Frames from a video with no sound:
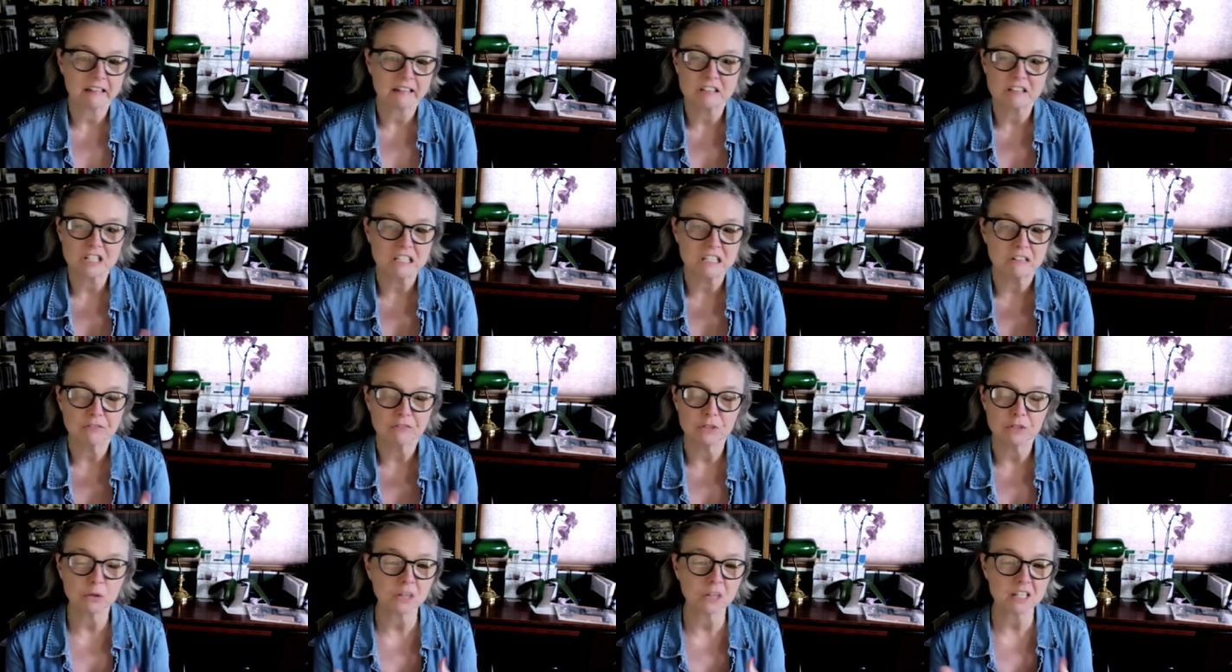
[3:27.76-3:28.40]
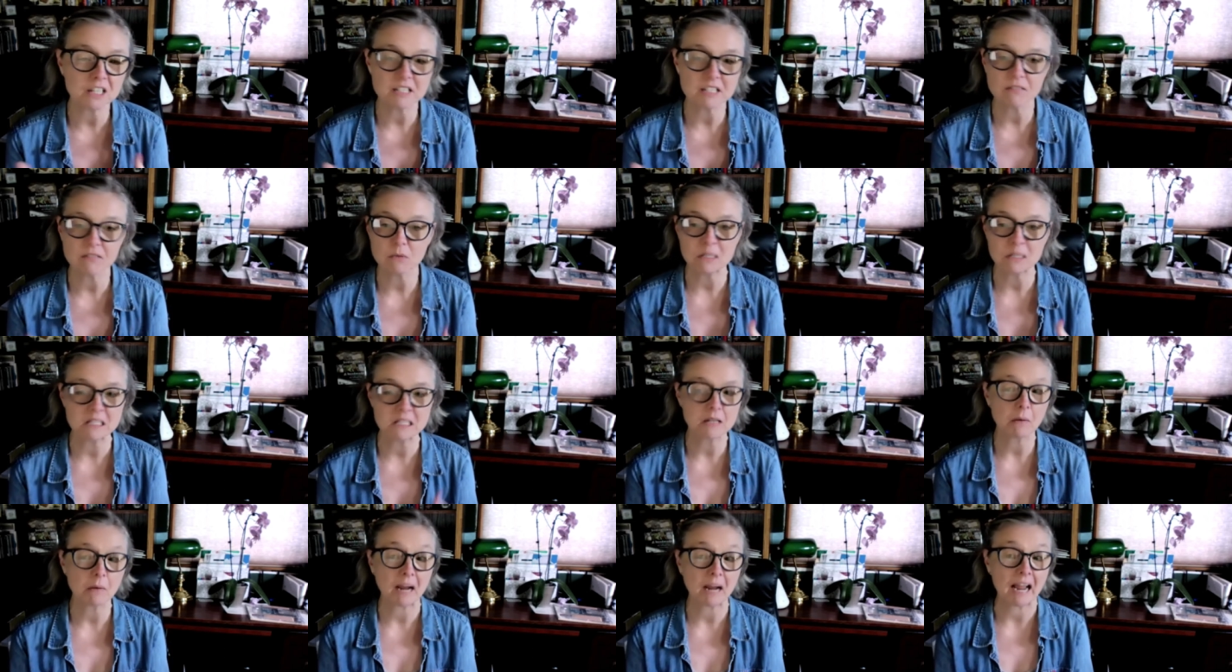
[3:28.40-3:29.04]
just a few things of
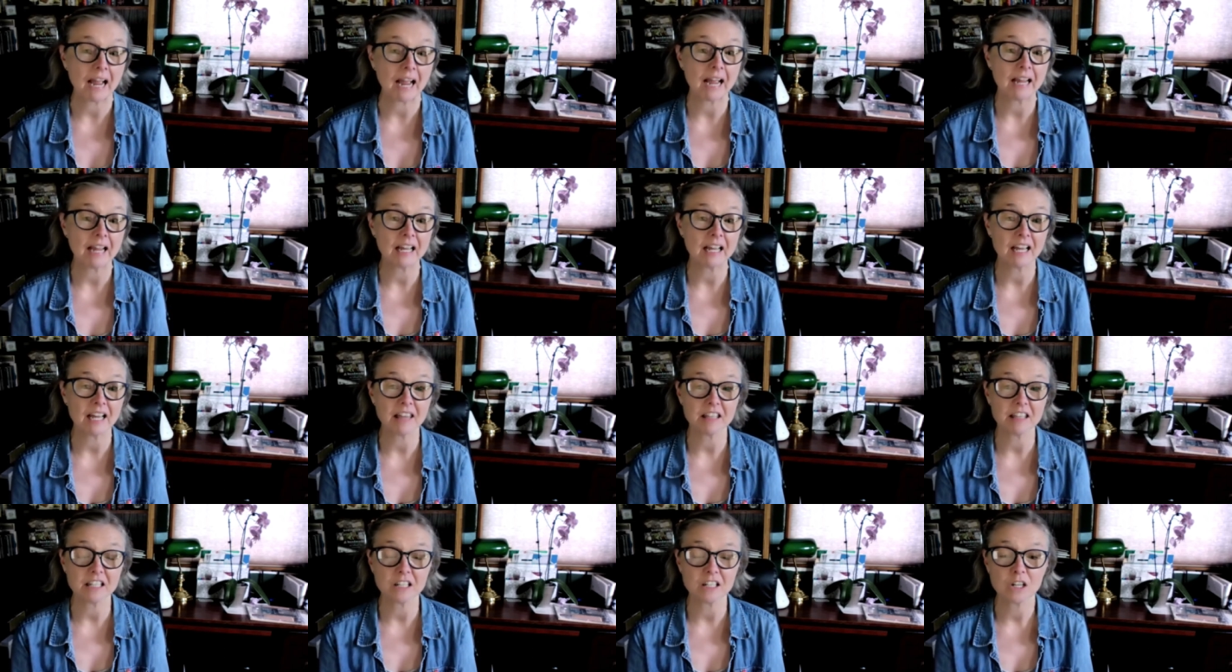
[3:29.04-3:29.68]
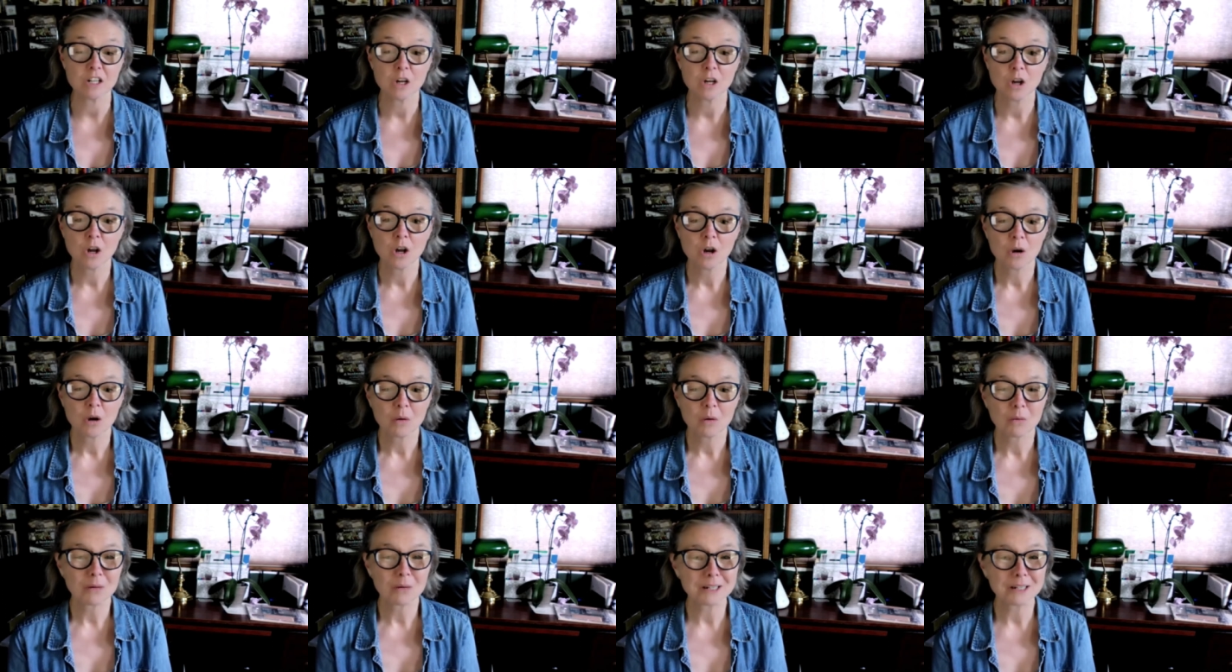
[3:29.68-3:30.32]
what's okay. And then
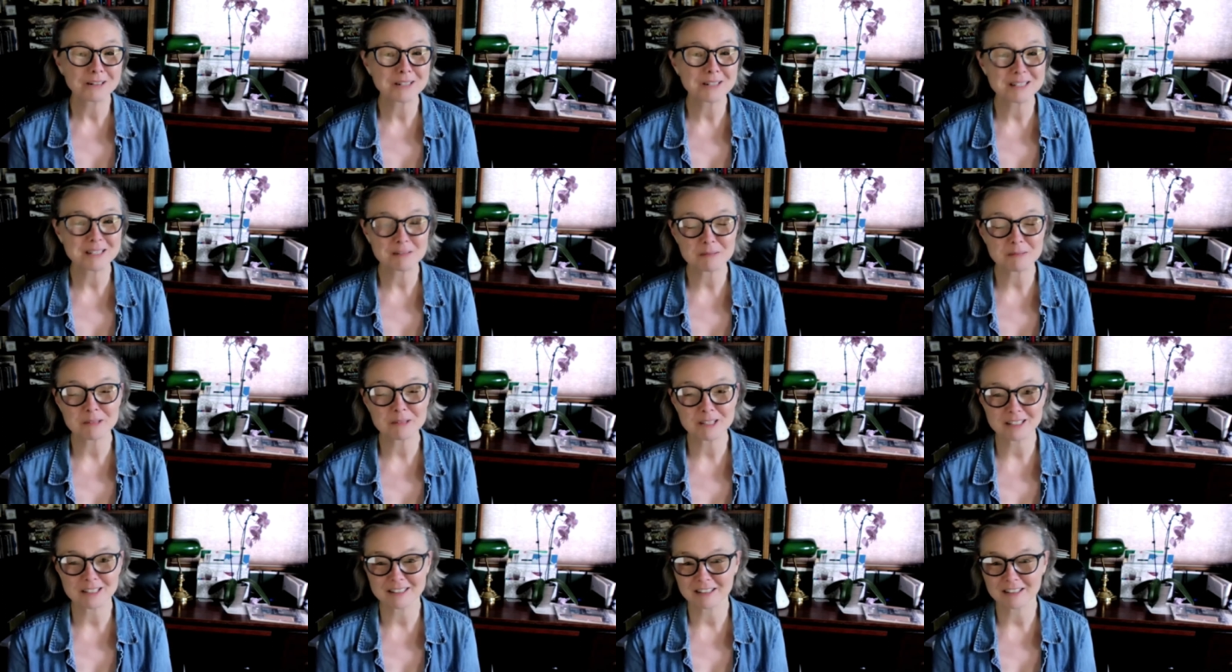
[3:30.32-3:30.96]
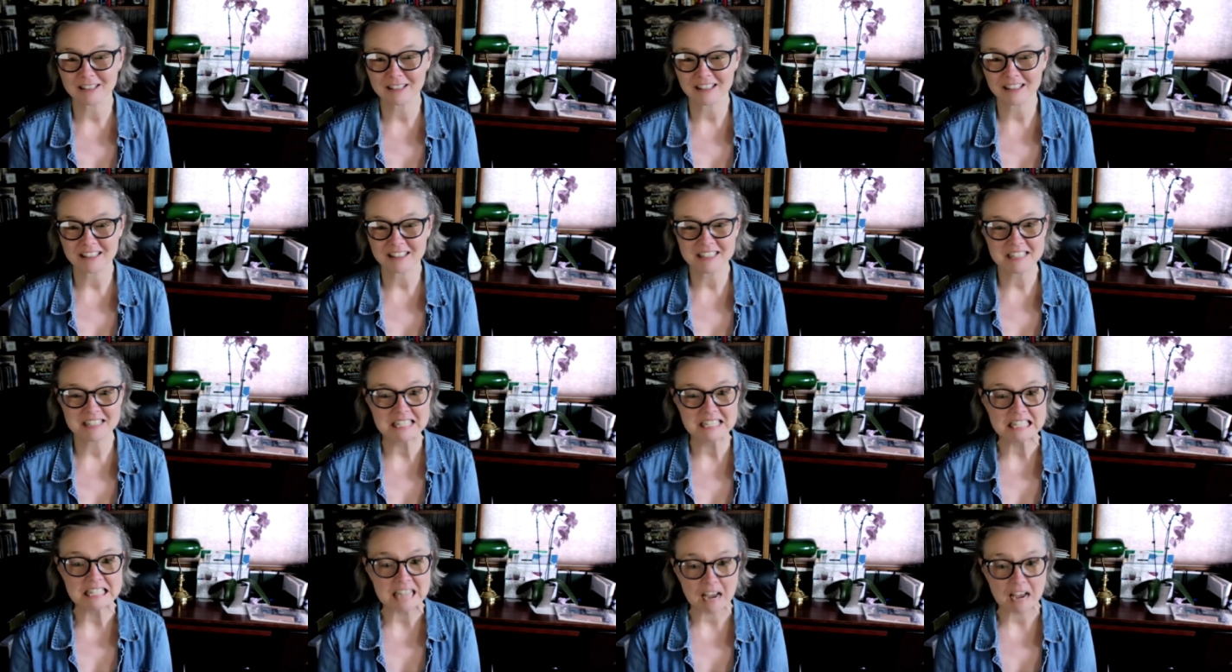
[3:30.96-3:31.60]
what are some of the
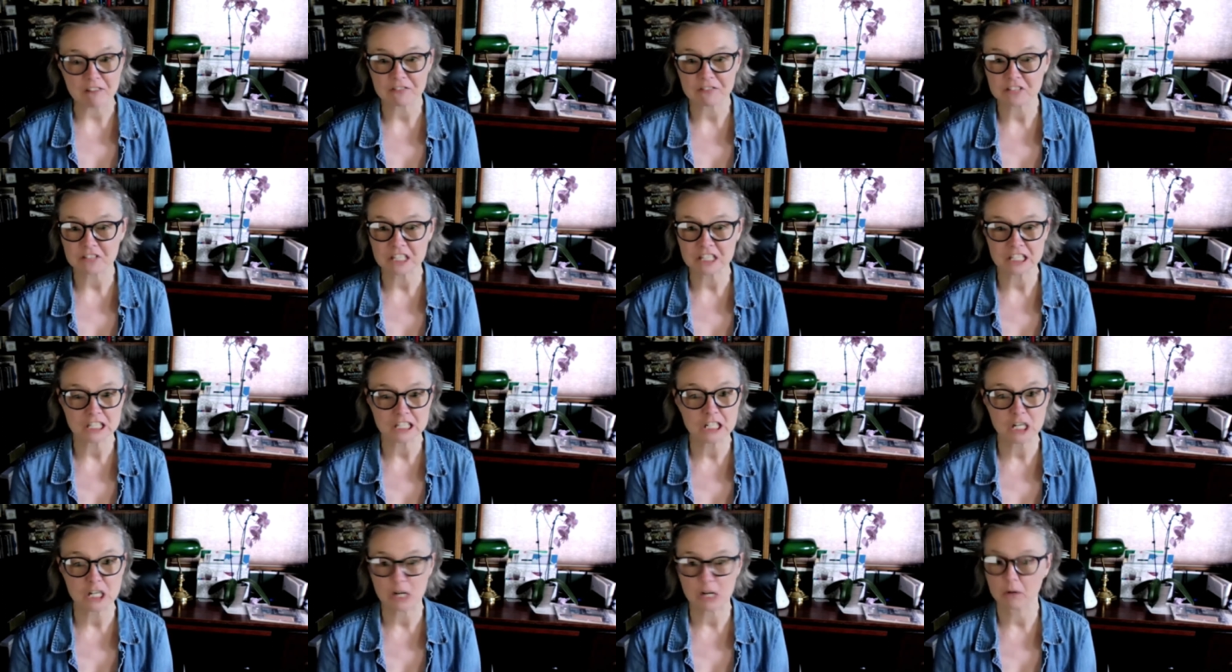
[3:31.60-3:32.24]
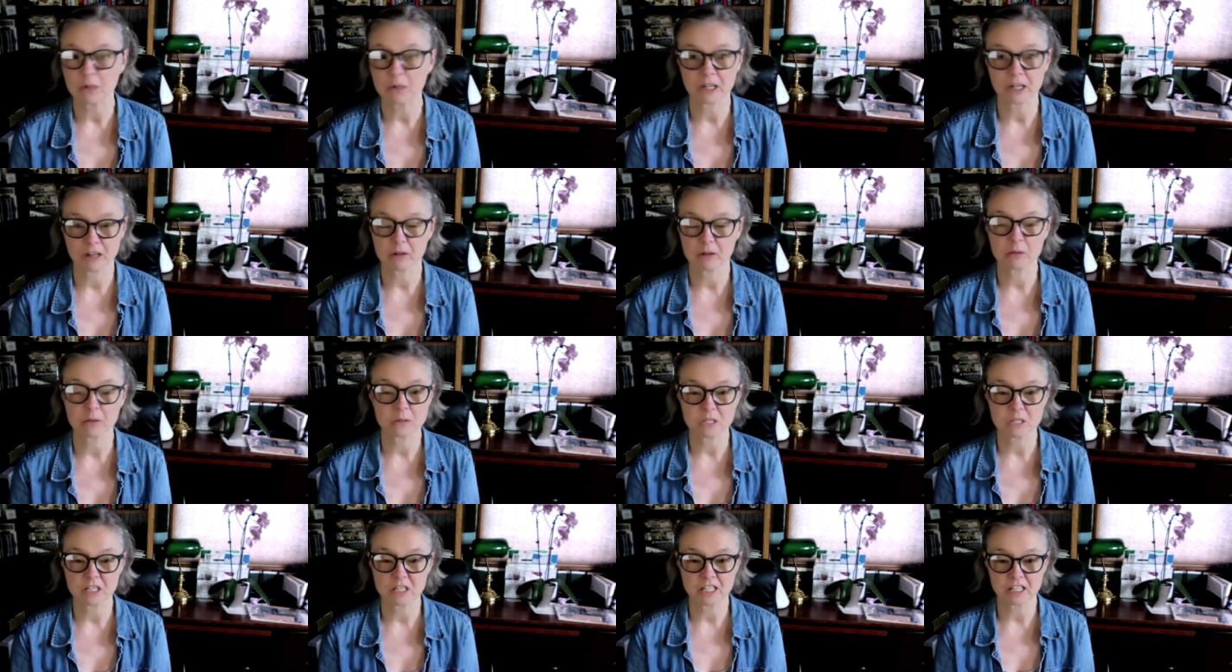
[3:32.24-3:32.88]
definite
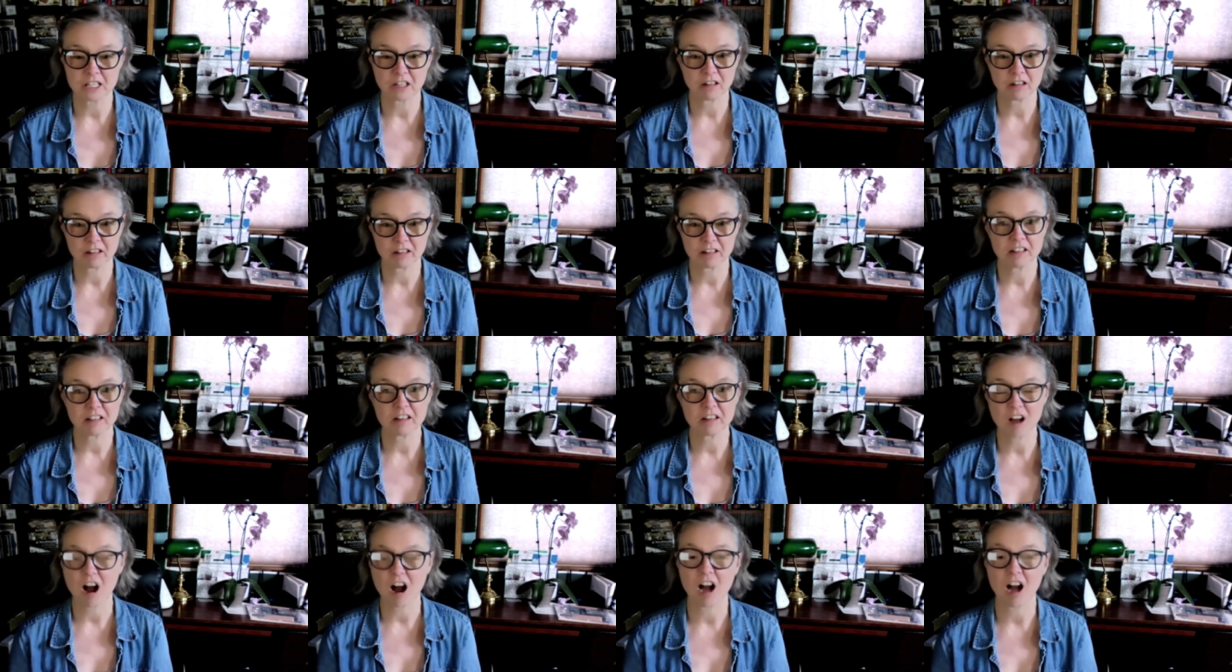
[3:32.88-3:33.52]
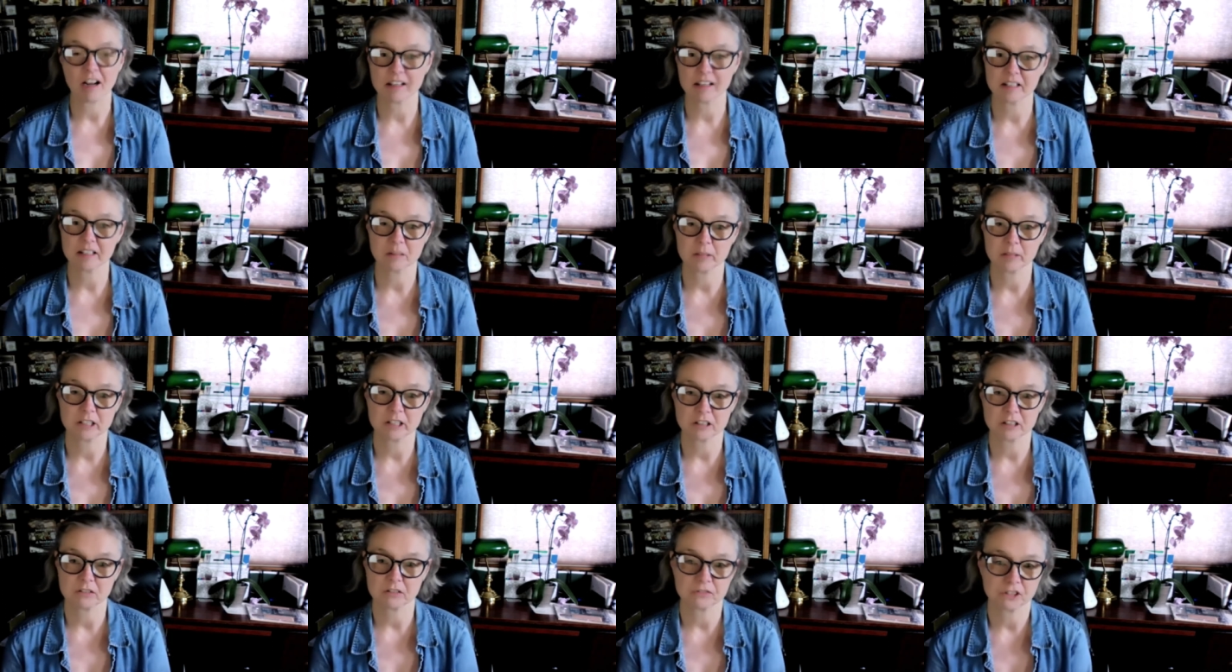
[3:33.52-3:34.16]
no-nos that are not going to
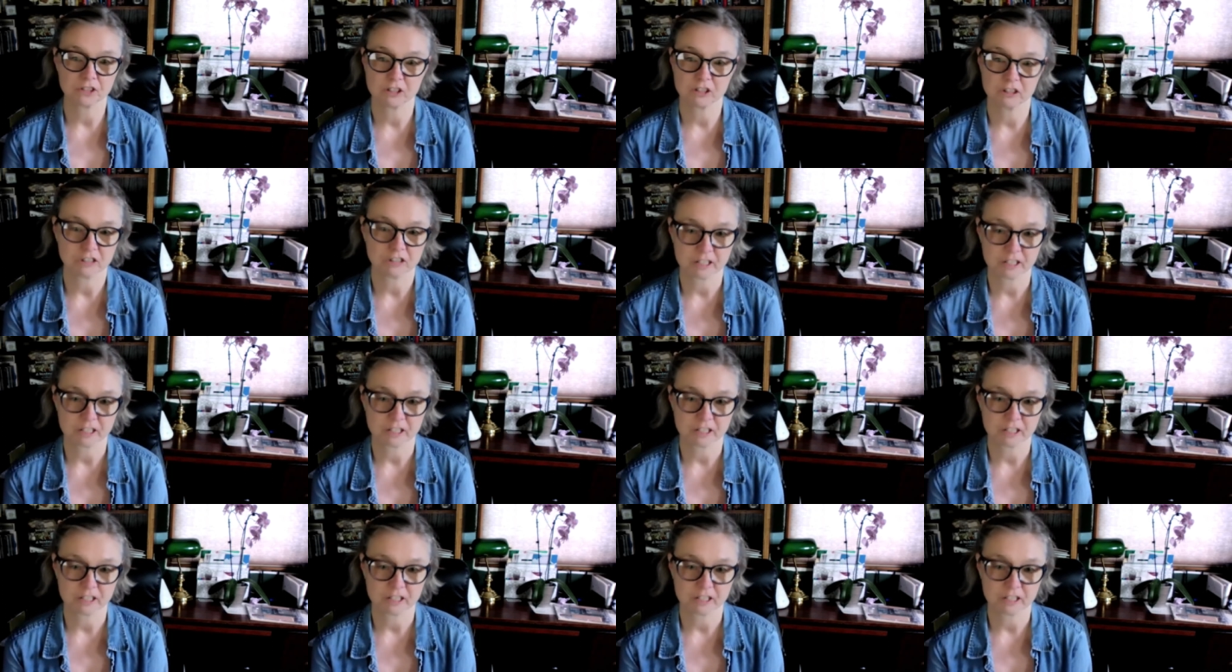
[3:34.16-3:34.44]
be good for your